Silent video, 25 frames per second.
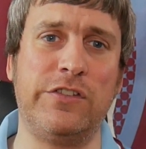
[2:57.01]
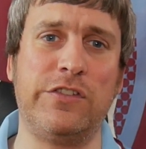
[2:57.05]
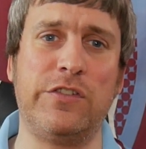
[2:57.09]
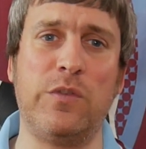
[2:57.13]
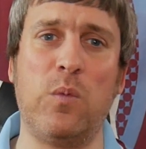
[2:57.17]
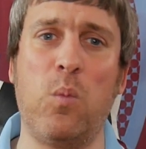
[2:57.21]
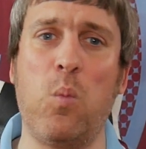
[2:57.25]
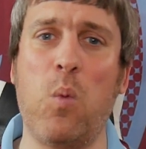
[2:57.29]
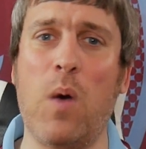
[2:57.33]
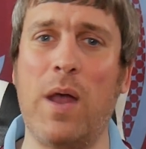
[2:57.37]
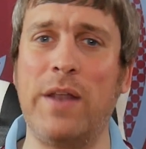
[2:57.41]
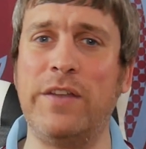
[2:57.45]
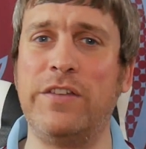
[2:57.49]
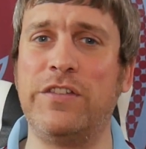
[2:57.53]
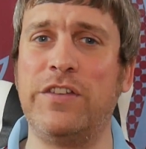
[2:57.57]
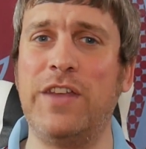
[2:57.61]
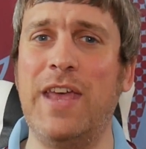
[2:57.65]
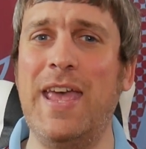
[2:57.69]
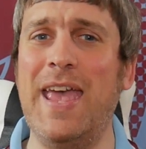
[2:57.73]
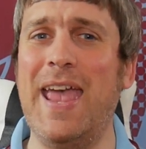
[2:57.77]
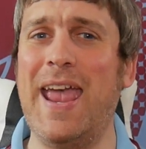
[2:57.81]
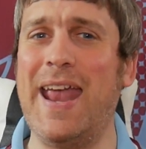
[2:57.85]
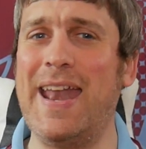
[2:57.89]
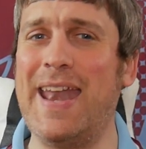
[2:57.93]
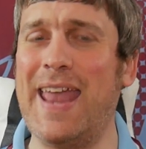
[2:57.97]
So once
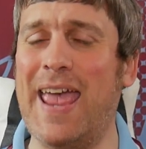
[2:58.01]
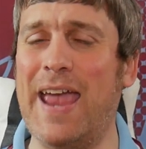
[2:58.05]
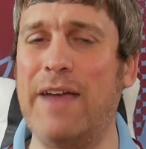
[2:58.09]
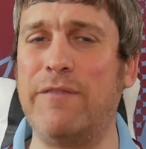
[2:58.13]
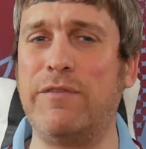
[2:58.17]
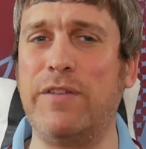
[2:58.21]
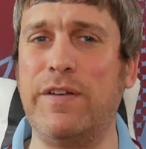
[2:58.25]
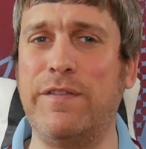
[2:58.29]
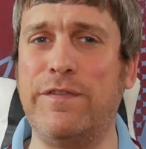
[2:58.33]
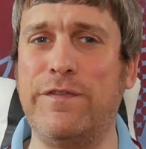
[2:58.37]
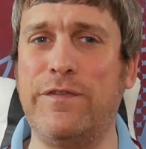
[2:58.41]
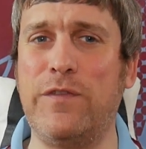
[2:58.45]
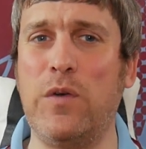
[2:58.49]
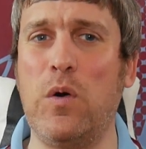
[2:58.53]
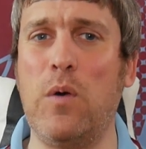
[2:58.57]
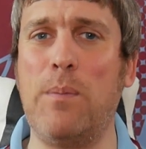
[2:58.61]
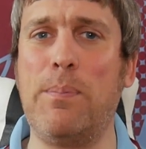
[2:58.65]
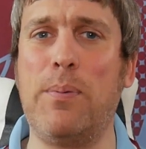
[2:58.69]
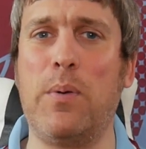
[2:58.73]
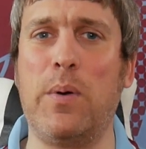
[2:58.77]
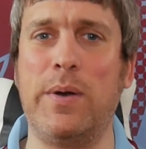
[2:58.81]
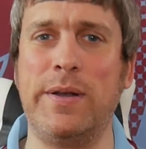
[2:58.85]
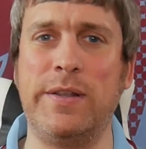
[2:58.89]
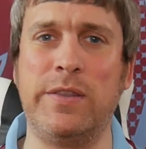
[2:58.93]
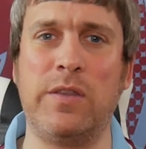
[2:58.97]
in every
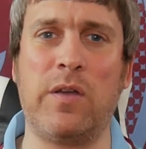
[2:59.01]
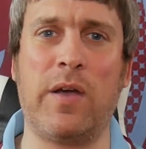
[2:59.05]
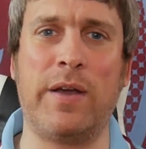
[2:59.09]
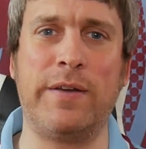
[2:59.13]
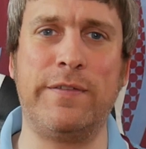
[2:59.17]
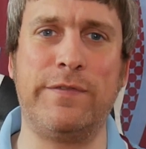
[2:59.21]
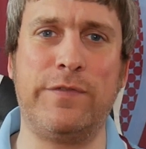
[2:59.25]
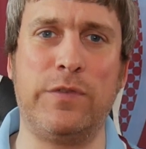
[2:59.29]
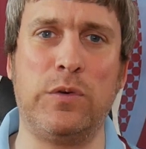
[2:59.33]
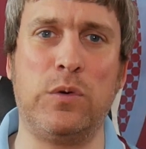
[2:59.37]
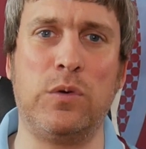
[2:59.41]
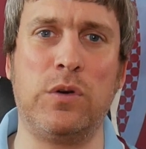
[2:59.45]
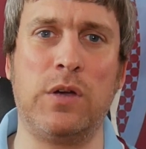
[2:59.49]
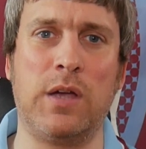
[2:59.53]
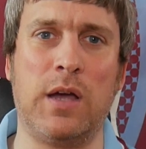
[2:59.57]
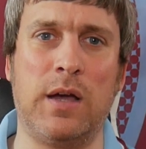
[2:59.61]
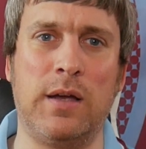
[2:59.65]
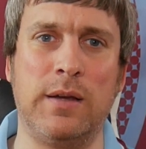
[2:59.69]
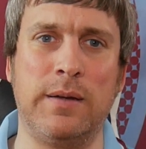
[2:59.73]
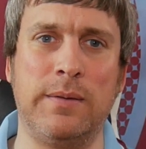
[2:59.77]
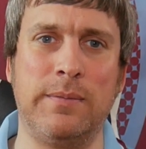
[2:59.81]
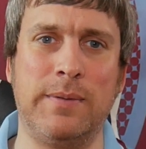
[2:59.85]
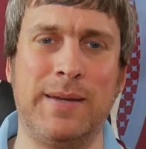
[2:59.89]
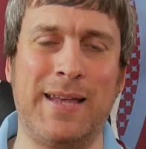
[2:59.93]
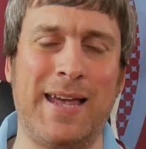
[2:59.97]

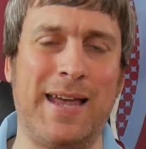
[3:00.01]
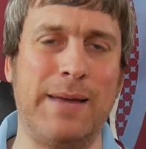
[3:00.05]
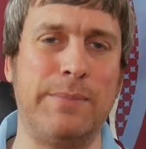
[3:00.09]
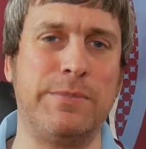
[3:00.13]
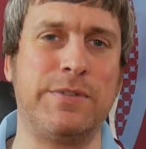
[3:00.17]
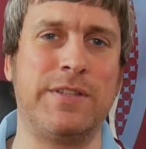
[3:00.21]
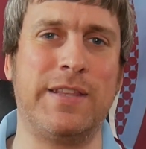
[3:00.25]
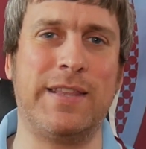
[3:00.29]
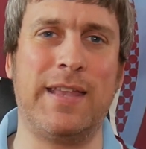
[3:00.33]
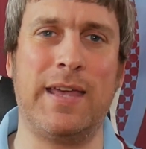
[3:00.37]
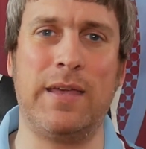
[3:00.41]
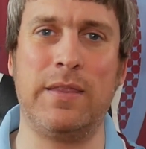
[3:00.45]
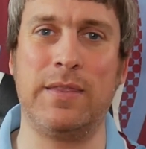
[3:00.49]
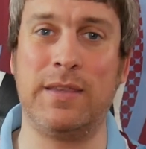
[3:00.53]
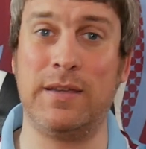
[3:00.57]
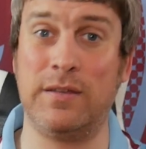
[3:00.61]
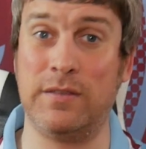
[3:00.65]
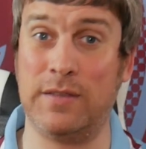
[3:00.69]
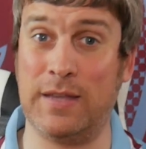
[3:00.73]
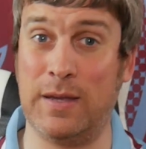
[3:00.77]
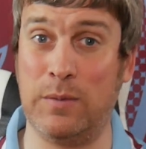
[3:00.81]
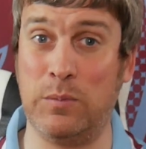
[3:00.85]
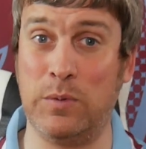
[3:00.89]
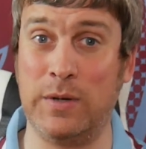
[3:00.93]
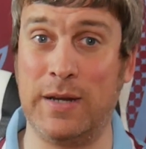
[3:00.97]
4.94 games that
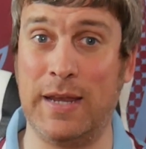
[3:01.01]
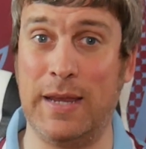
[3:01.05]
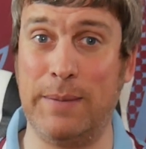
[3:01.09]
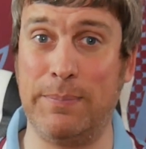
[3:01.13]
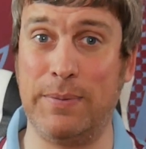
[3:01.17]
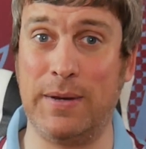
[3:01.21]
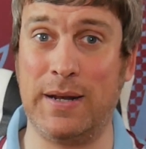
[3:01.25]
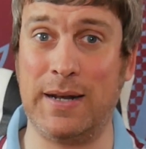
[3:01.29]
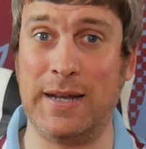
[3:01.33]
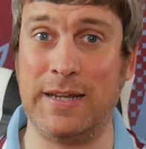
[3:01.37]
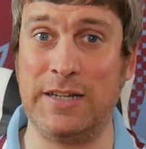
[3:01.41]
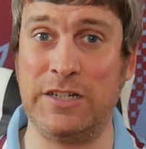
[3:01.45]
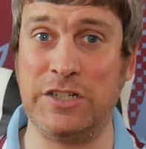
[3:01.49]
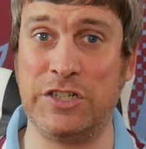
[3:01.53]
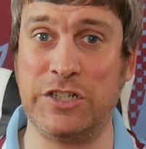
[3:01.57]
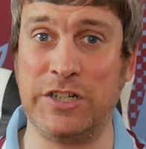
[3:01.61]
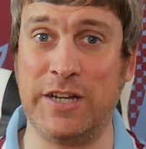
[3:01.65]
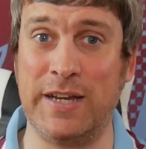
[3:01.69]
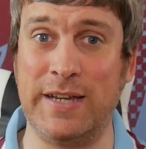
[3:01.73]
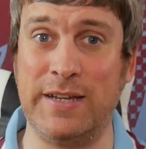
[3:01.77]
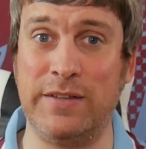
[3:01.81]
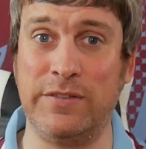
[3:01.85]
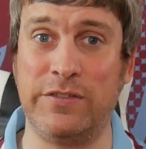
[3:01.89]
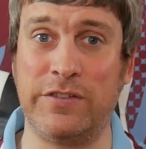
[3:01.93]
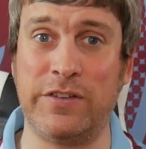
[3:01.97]
they would keep a clean
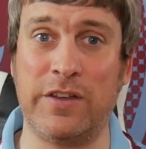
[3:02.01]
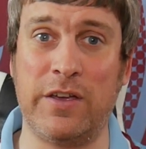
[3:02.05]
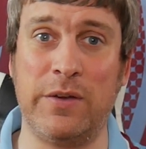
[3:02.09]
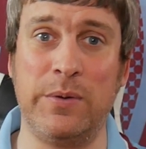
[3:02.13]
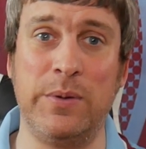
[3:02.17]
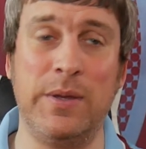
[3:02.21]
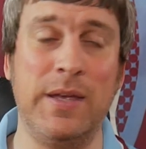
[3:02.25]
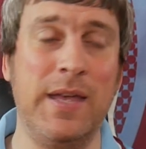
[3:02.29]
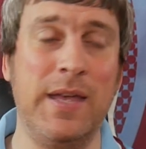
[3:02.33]
sheet. So